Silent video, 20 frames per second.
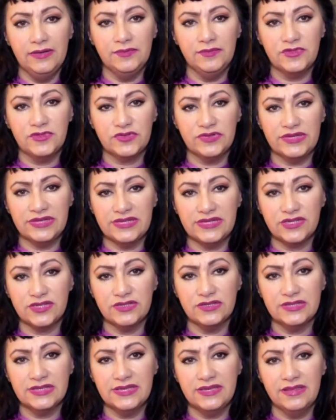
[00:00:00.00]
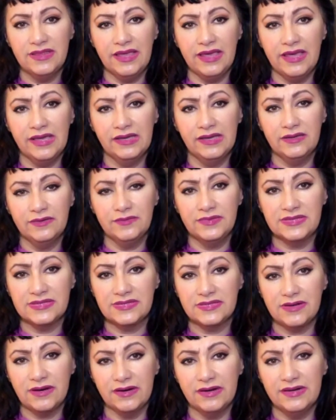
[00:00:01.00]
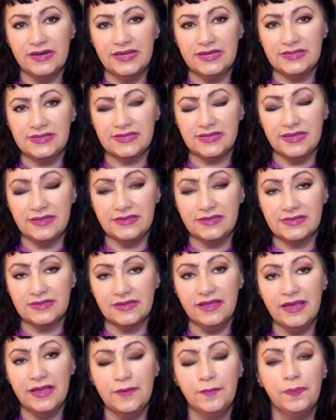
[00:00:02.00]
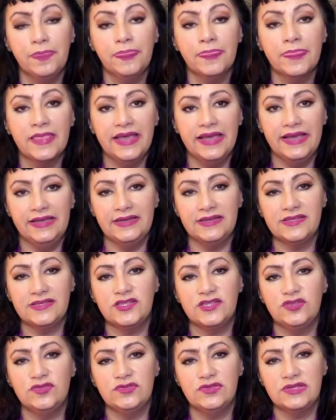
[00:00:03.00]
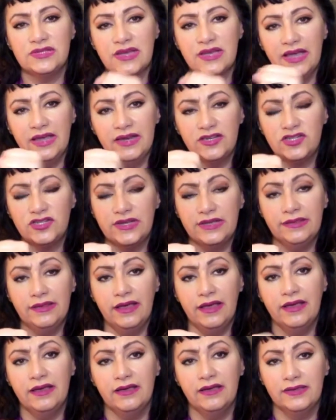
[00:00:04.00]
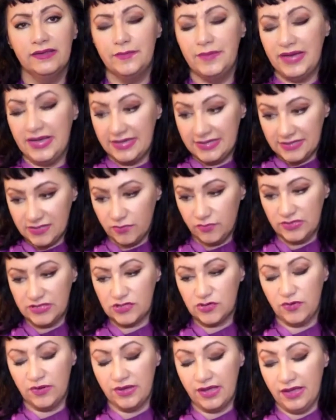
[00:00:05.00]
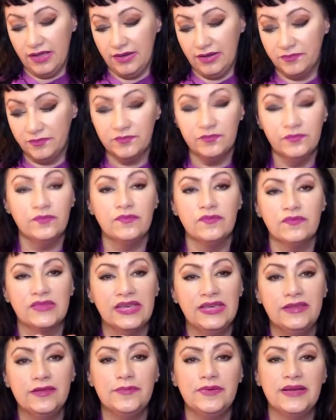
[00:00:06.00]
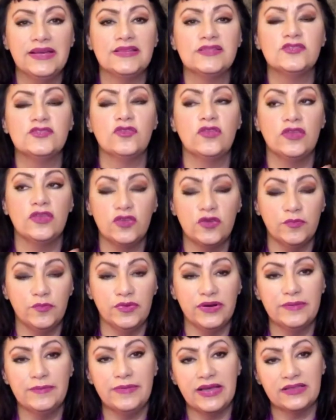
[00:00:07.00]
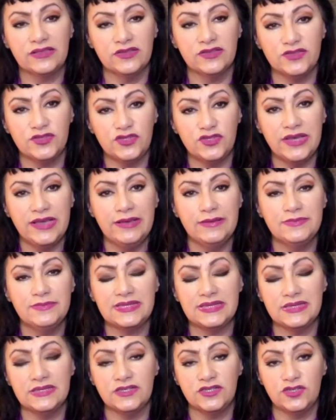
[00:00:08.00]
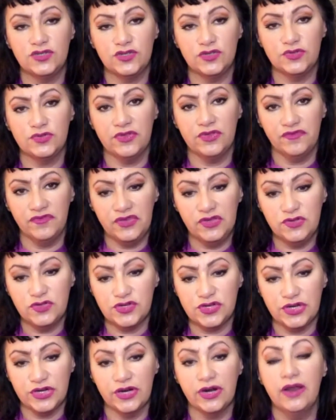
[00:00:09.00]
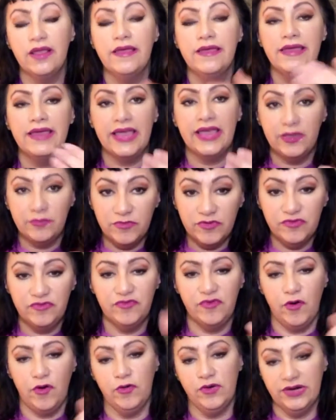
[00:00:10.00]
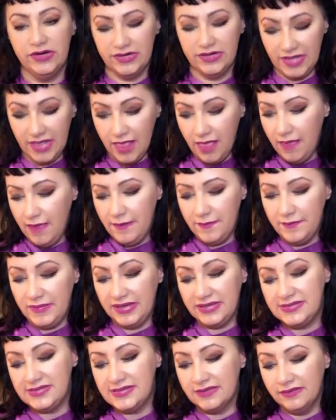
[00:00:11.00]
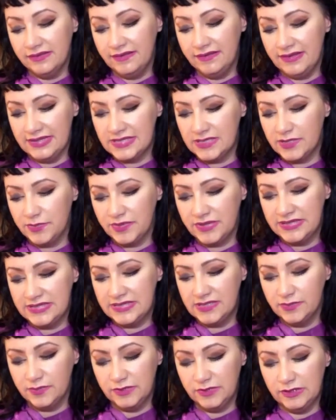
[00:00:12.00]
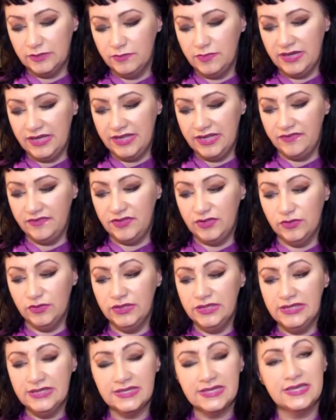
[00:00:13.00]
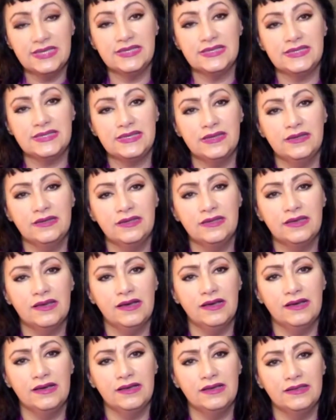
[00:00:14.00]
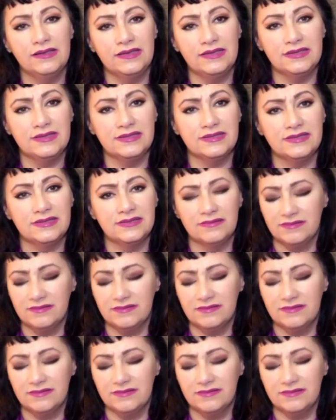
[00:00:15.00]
traditionally they have the star inside this lamp, and it's used to kind of shed light on the past and what's going on in the past, so that you can bring back those gems into the future and move forward. Basically, that's a principle. But if you look, he's standing on these,